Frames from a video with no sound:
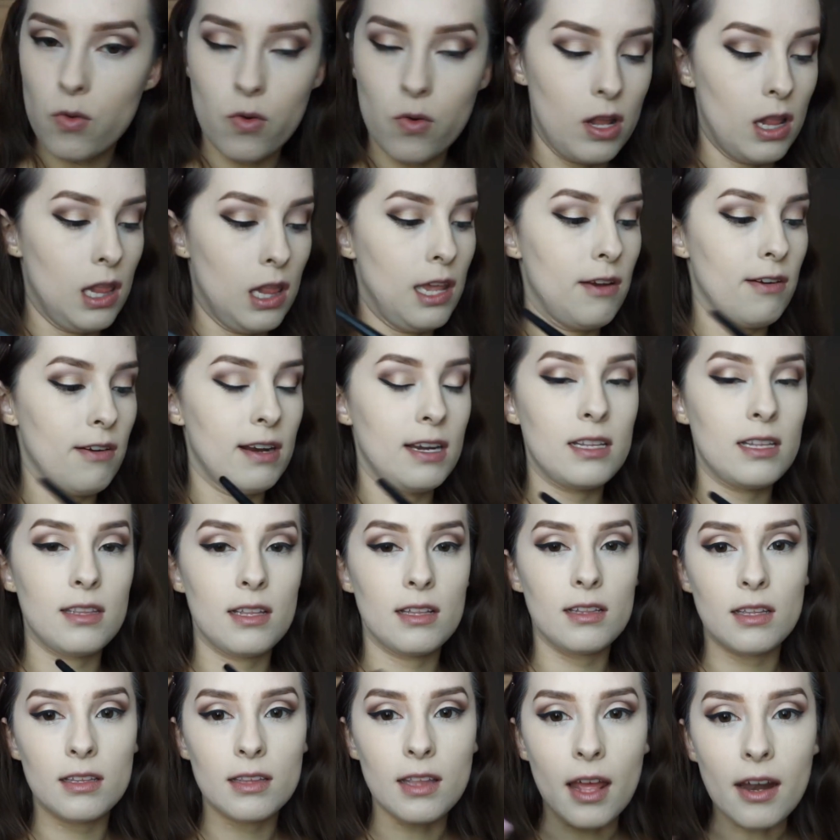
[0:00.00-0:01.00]
have another
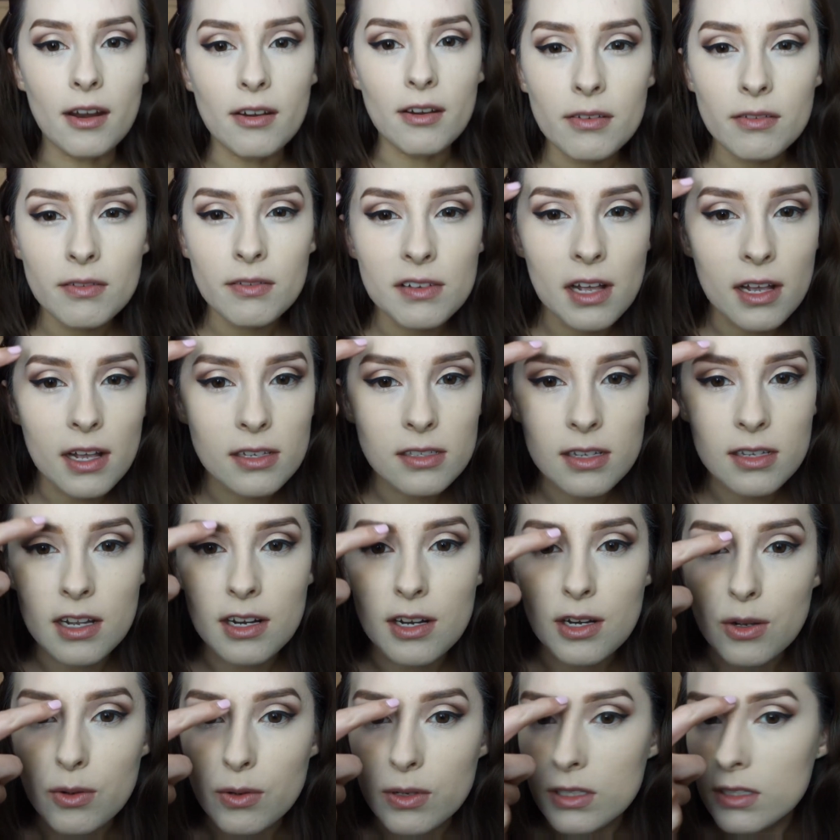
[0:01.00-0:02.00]
brush, so this is what I'm going
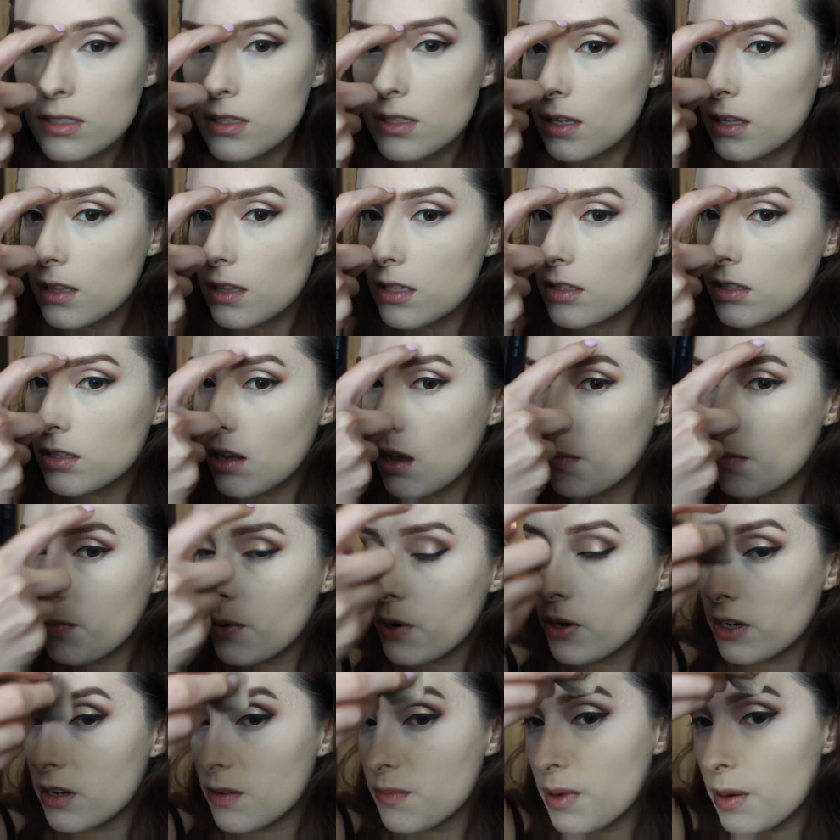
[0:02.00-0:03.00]
to use for right now.
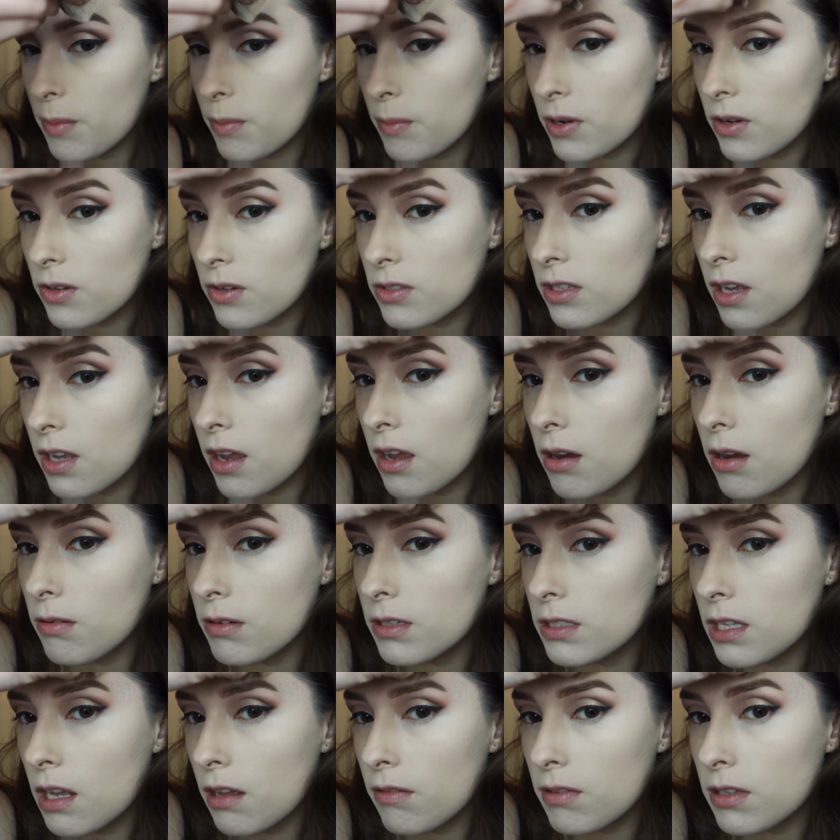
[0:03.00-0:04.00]
On top of my
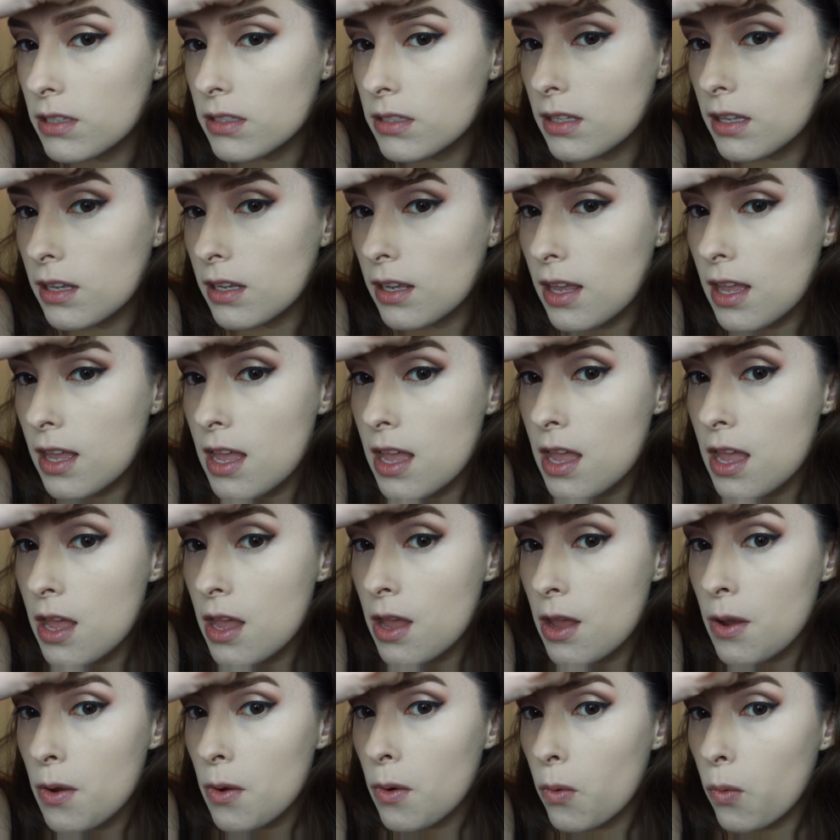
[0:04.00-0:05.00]
brows, I sort of
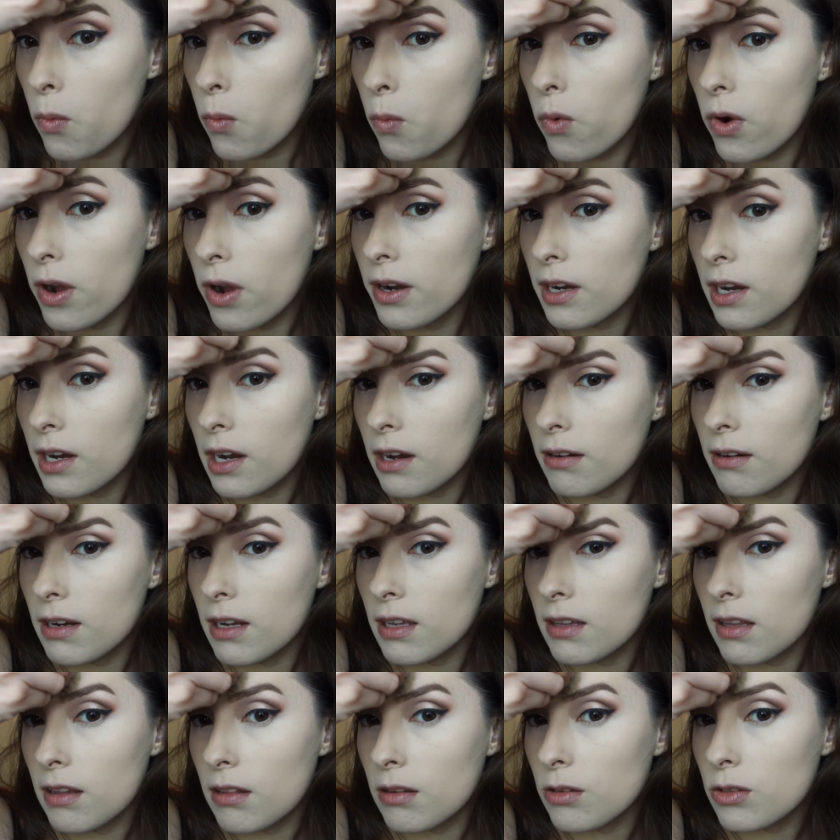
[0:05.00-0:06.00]
tend to get
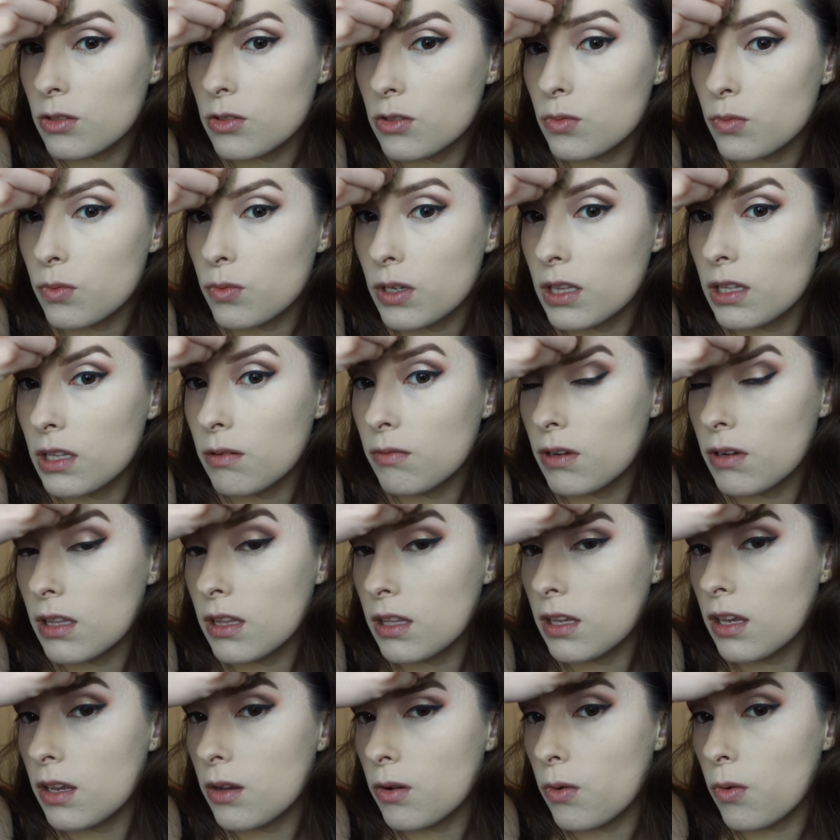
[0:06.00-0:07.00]
oily, so I
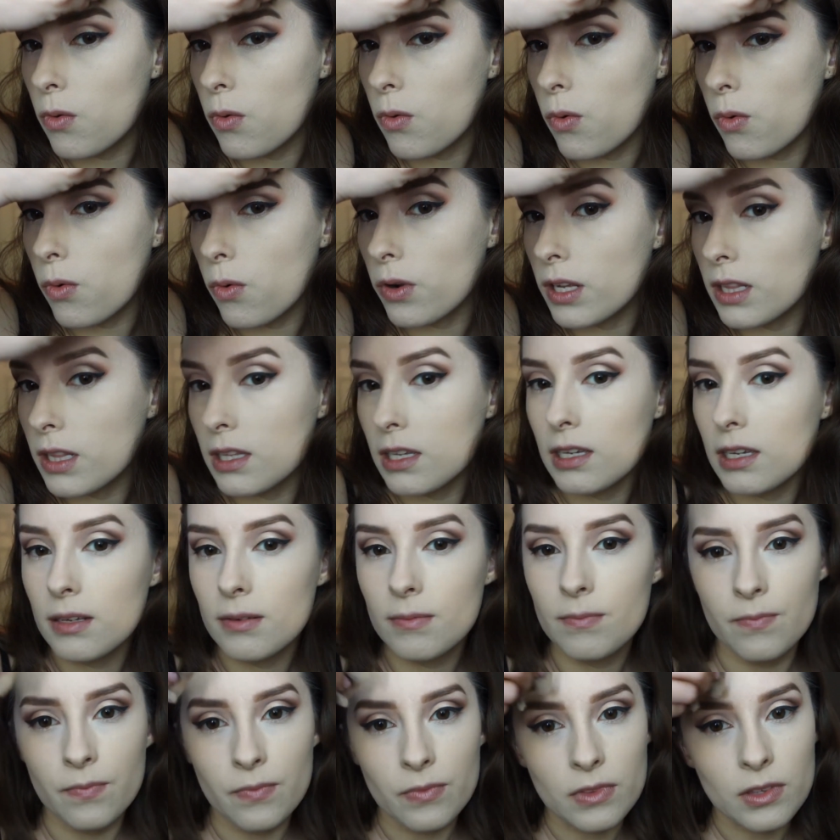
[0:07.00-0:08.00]
went ahead and
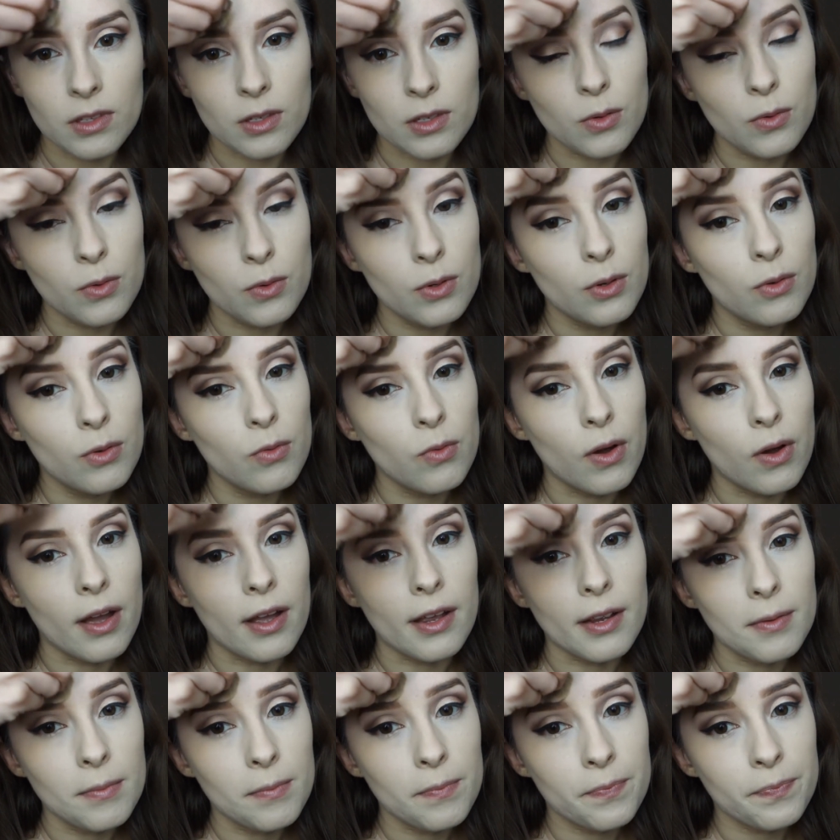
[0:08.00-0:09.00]
set it really good
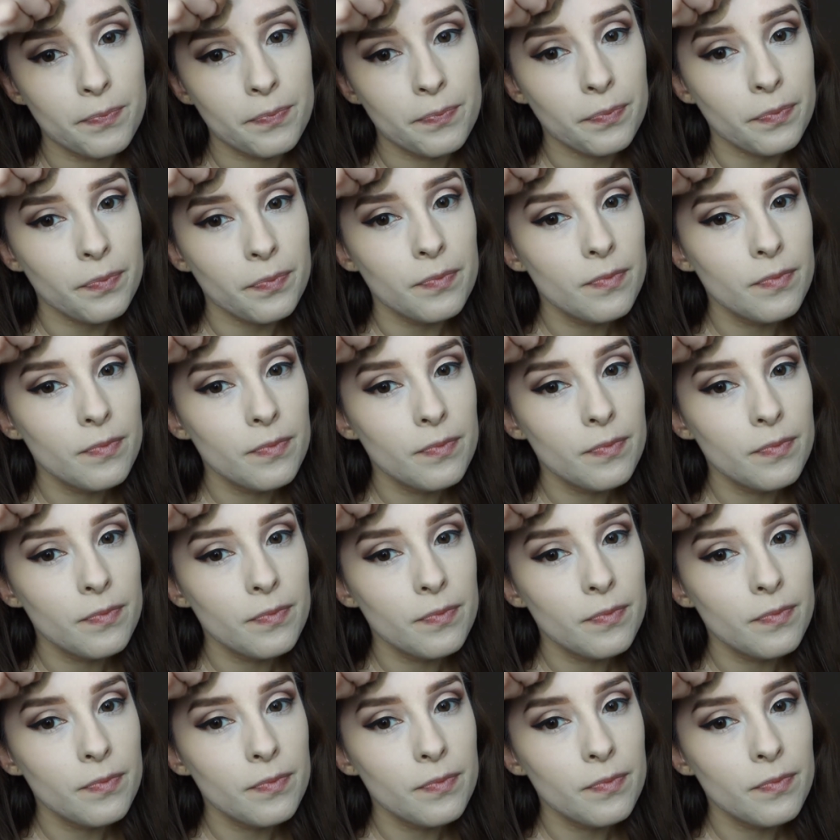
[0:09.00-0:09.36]
on top of the